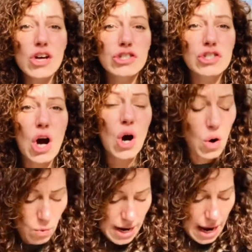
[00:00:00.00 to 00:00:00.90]

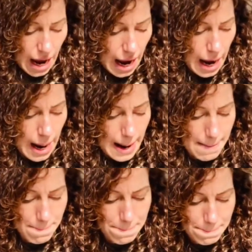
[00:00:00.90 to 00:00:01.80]
So
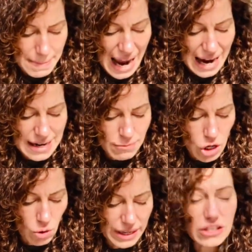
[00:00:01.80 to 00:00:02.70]
I am
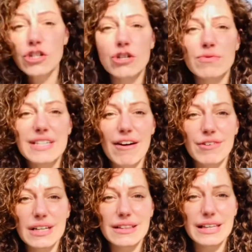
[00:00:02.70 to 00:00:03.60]
going to
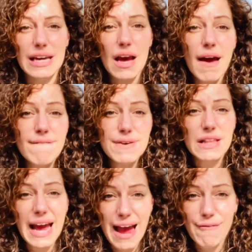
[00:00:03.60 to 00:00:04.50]
definitely feel
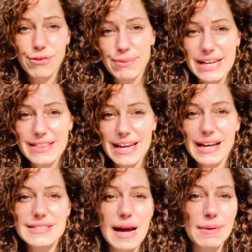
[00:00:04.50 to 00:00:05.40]
I have 3 of
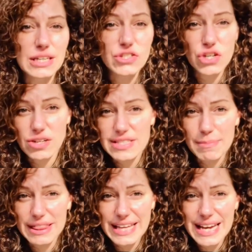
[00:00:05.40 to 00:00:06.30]
these. I'm gonna start some
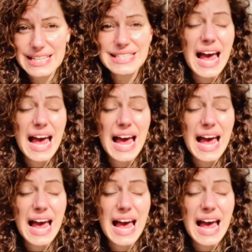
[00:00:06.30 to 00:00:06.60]
of these.